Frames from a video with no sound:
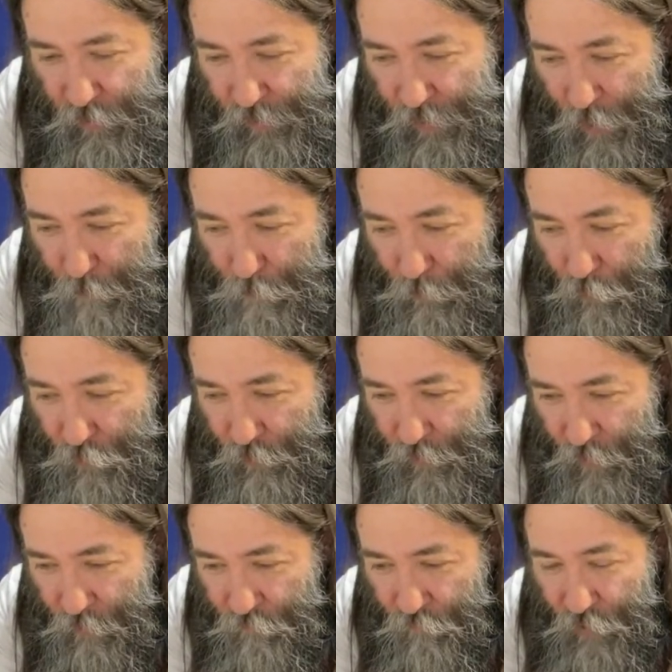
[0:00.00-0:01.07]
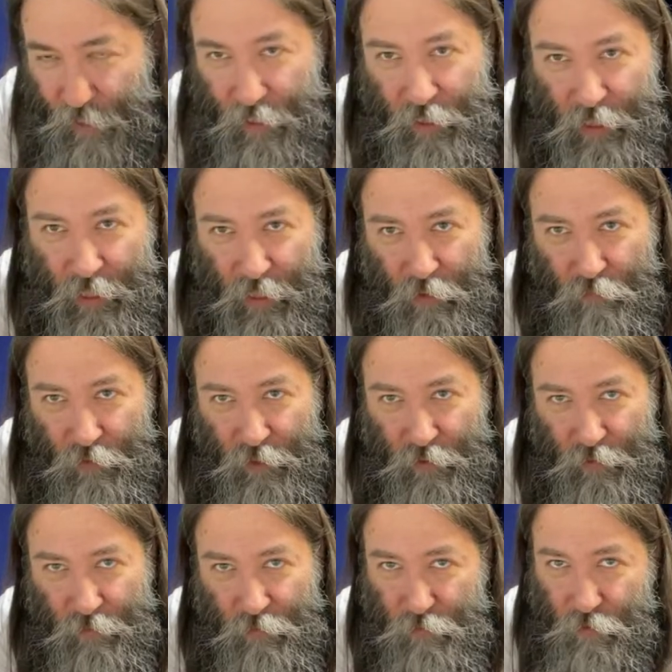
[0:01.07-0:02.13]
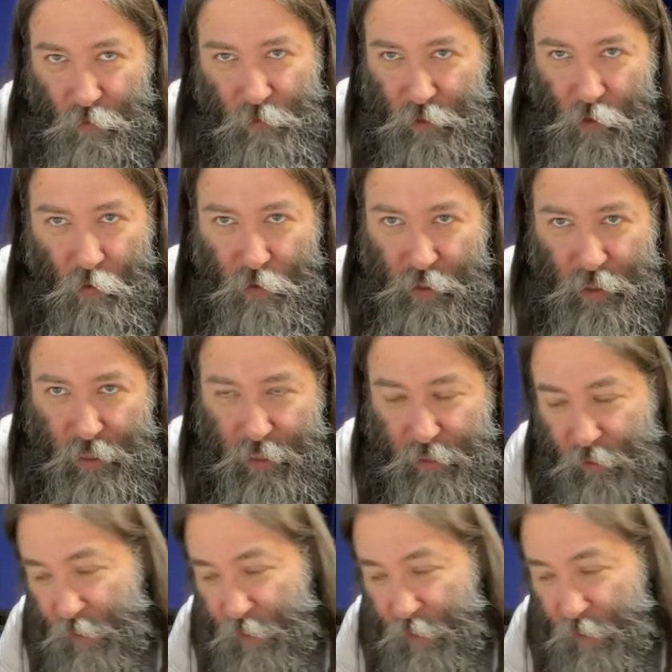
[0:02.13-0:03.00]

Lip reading: Can't build a cut file out of it. So the only thing